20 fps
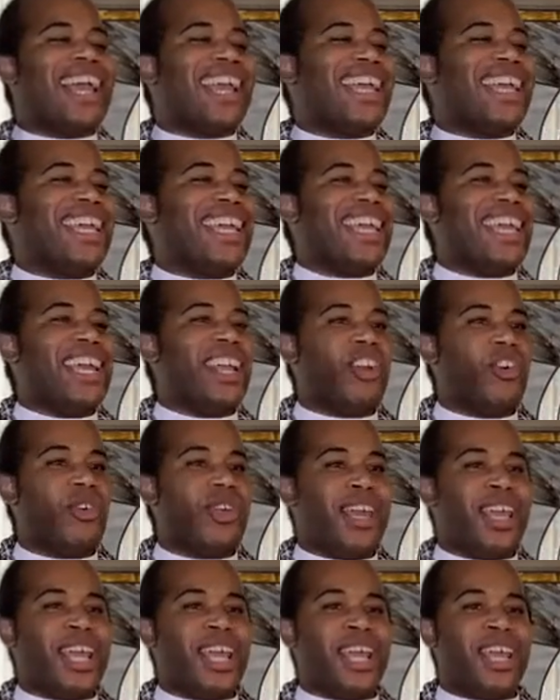
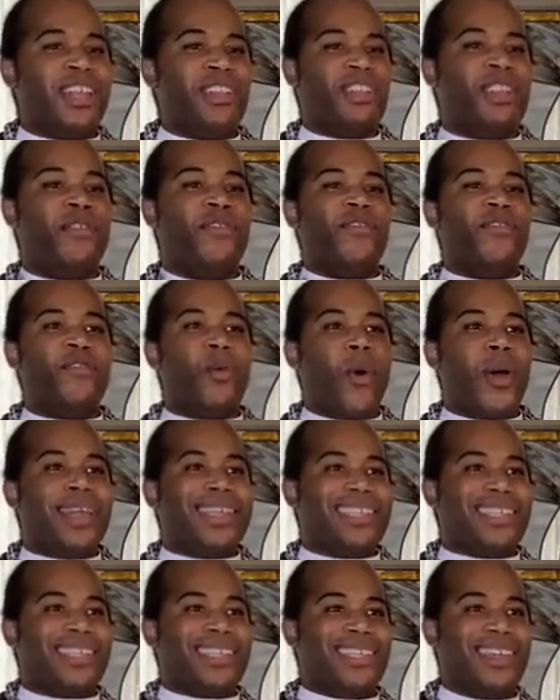hearing the
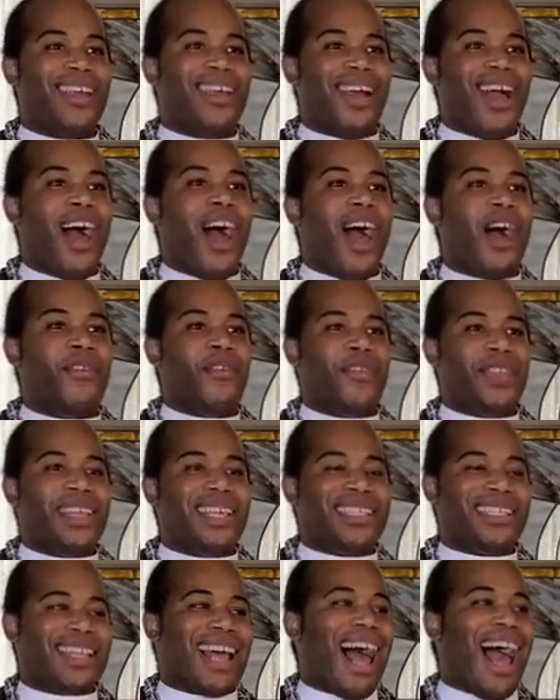voice of
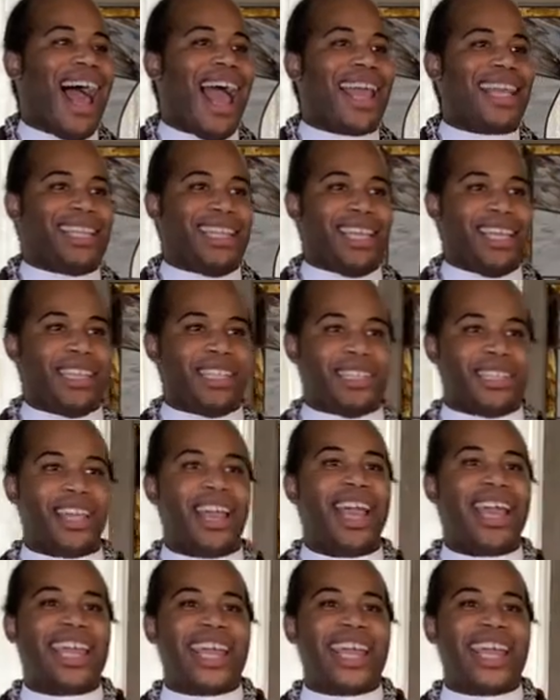this island,